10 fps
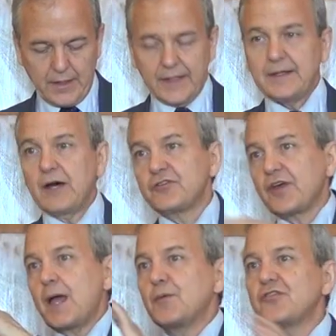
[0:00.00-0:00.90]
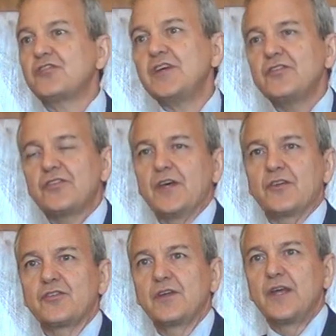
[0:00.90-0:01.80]
And now Simon sees
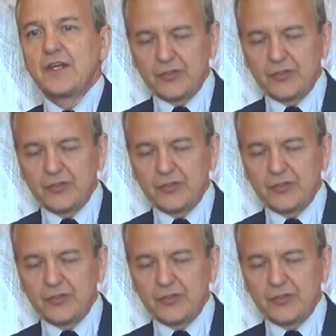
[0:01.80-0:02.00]
this.